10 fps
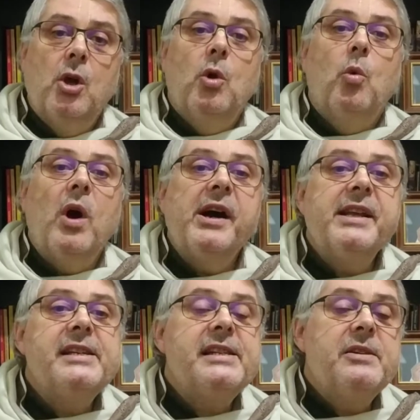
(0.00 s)
what
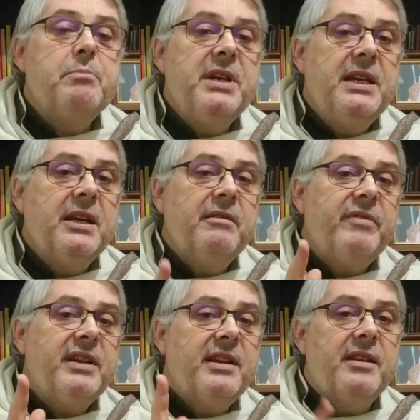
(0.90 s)
is the meaning of
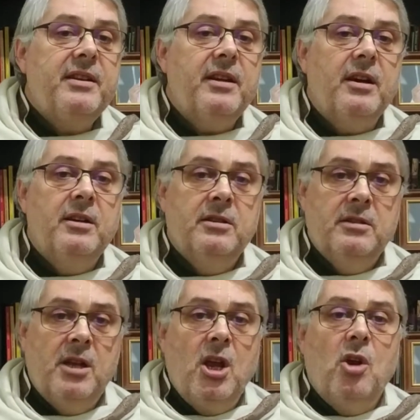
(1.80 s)
Vedanta?
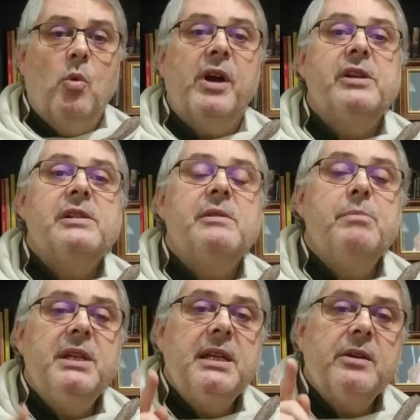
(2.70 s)
What is the
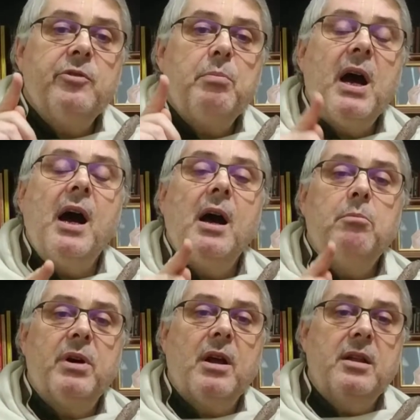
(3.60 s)
meaning of
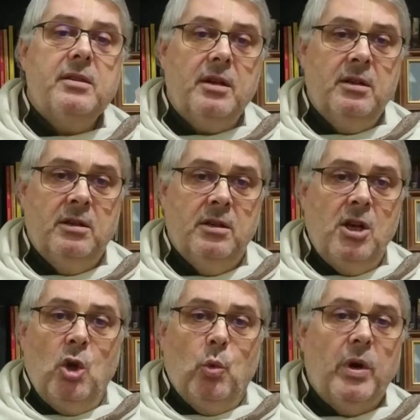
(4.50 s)
Mahabharata?
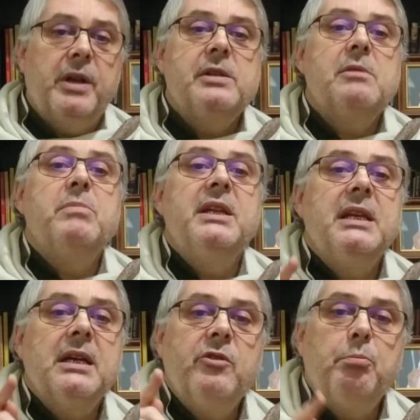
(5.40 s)
What is the
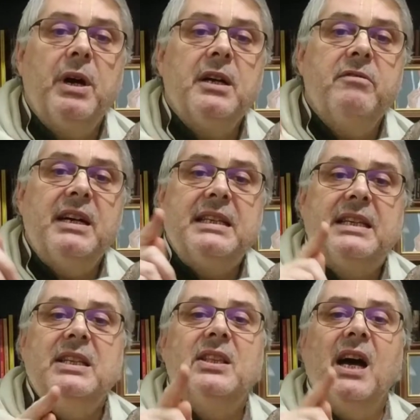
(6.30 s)
meaning of Bhagavad
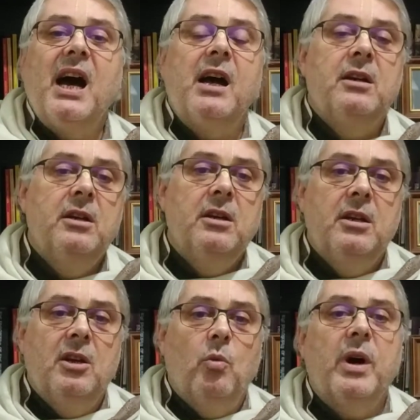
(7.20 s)
Gita?
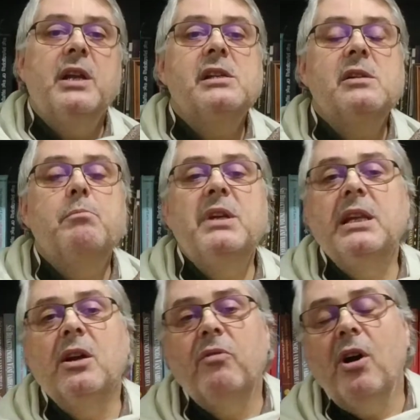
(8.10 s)
What is the
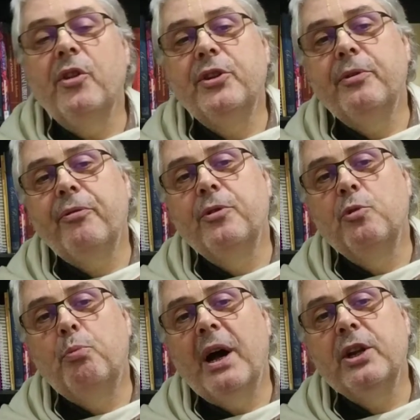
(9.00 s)
meaning of all the different
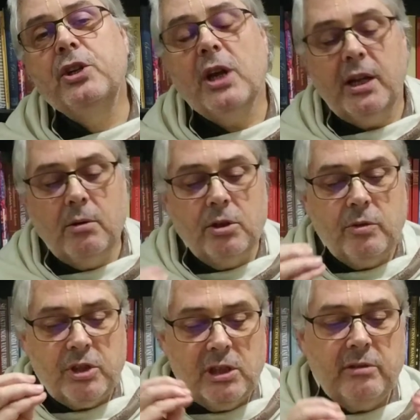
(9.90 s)
Upanishads? And
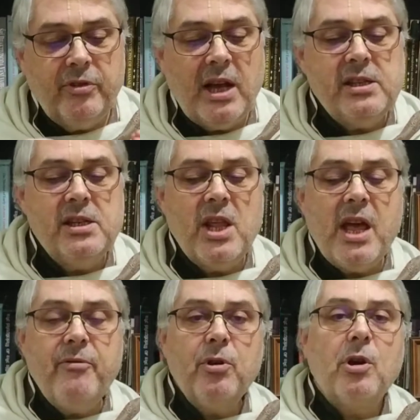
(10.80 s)
Srila
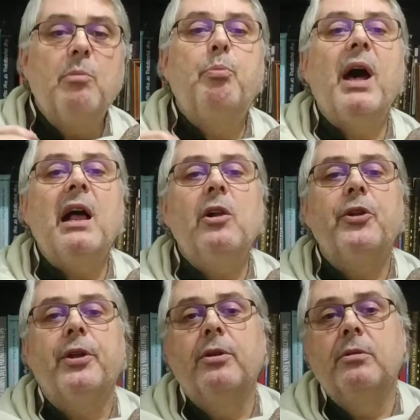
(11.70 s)
Vyasadeva, who
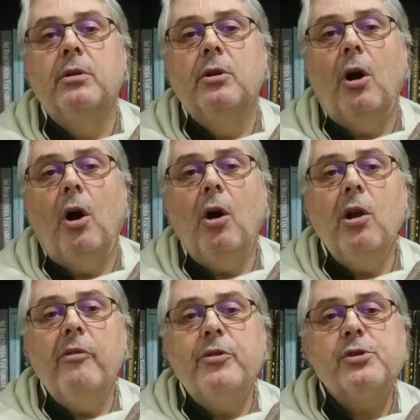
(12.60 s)
compiled all
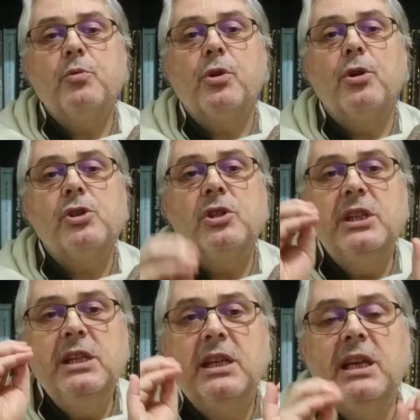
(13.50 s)
of those works,
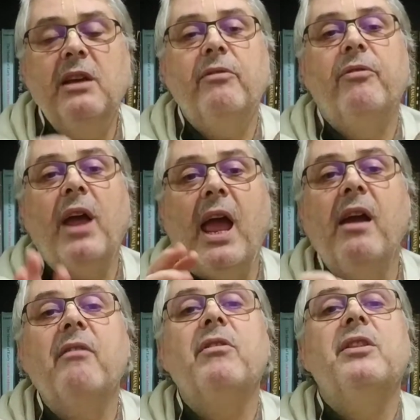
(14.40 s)
he gave
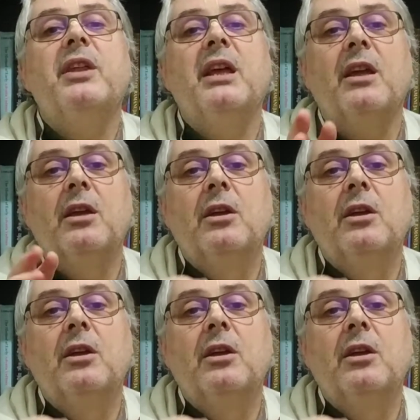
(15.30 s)
everything.